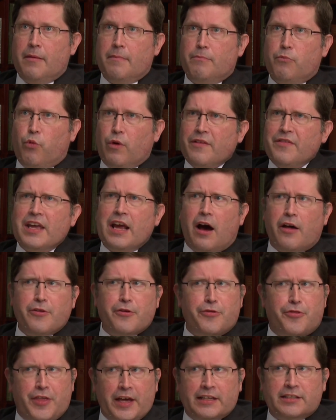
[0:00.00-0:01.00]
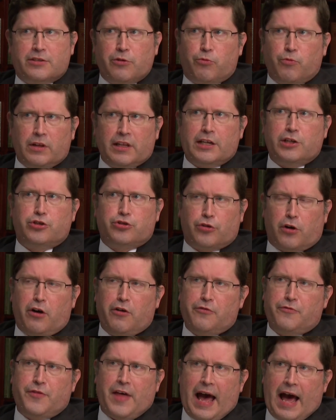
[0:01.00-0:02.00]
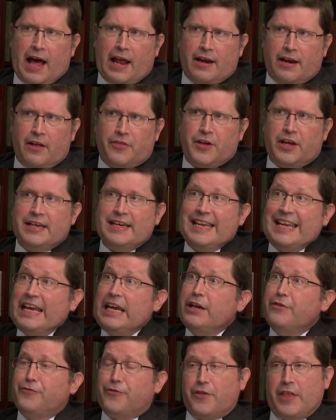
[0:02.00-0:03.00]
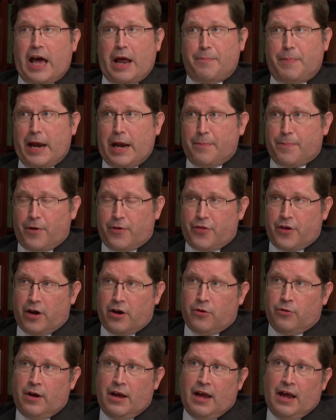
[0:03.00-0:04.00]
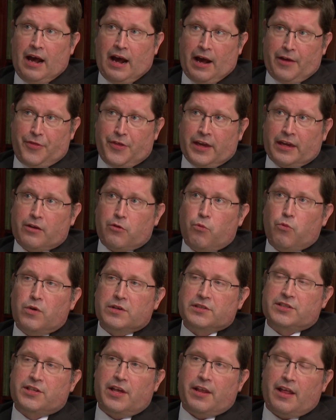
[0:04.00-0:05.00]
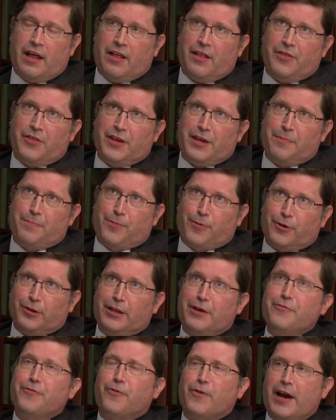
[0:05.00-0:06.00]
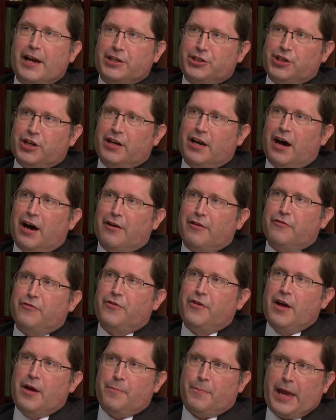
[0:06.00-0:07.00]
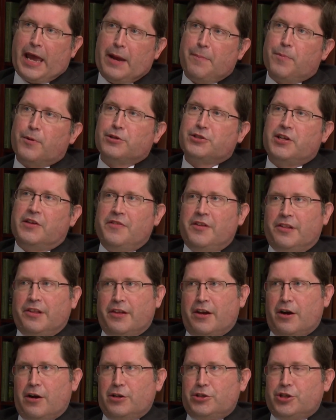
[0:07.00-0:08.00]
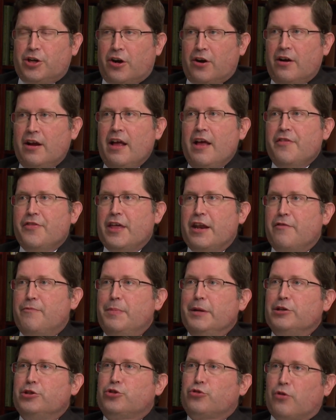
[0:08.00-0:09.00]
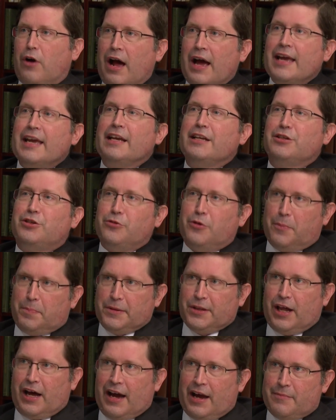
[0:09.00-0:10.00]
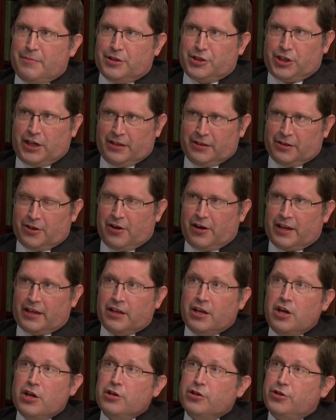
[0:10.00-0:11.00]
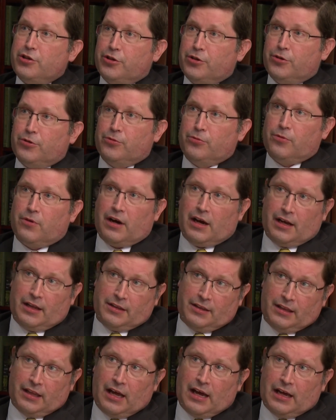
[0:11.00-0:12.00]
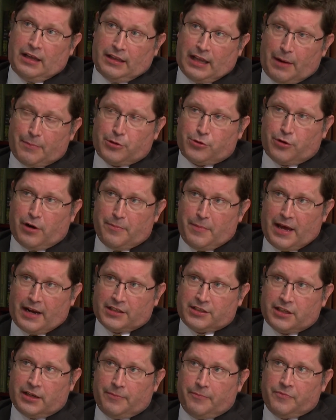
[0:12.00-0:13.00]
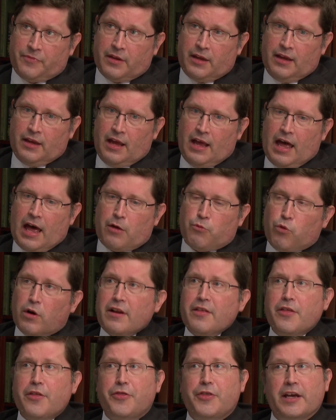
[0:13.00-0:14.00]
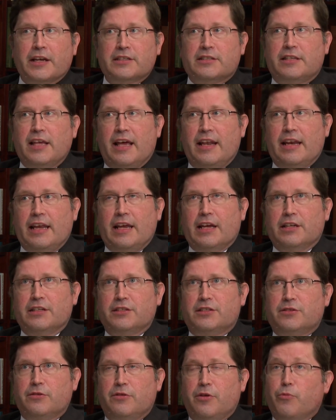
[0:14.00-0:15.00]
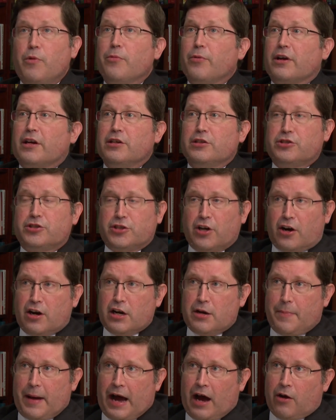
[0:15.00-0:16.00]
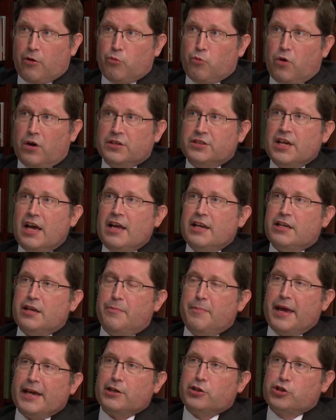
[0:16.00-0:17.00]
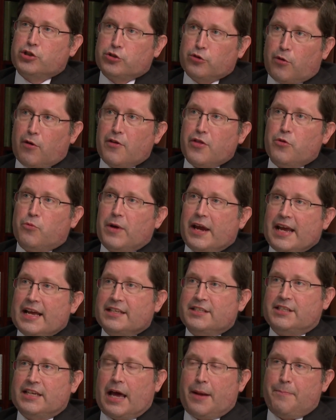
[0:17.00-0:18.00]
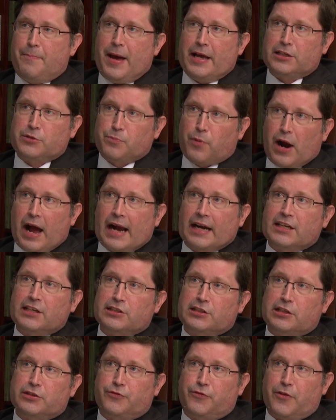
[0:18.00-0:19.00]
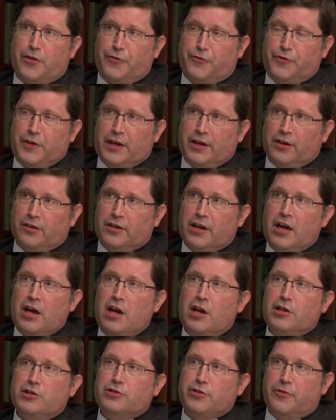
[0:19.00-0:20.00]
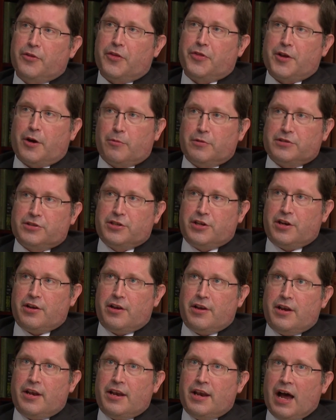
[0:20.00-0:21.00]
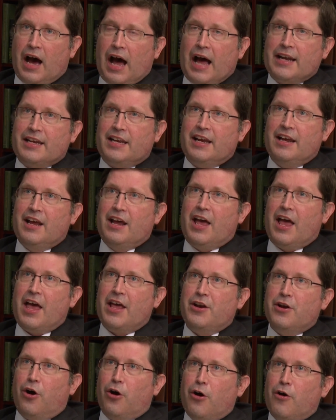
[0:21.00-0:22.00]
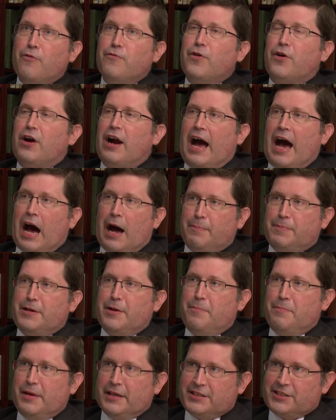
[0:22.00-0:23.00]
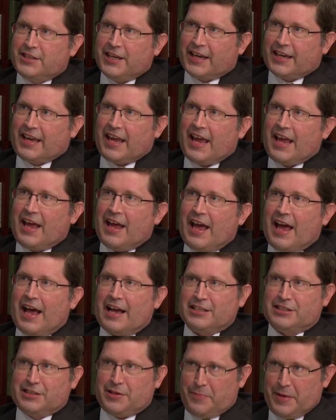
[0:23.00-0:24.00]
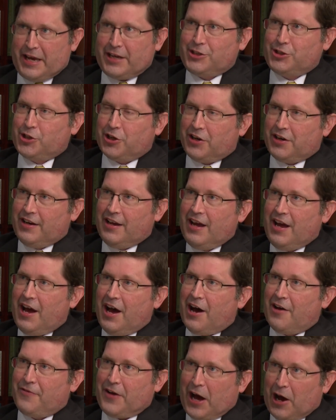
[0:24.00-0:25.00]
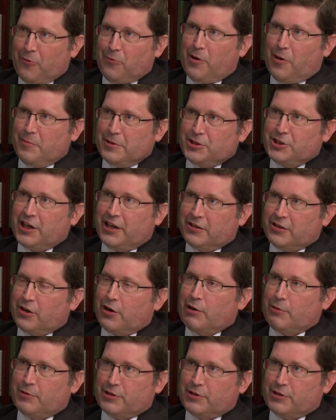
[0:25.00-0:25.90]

One of the other things that really drove the need for that paper, though, I think, was the proliferation of papers in the literature that have been trying to apply machine learning to laboratory medicine. And one of the things that we were concerned about was to make sure that we had set best practices for the field so that there was not an over-optimistic estimation of how well machine learning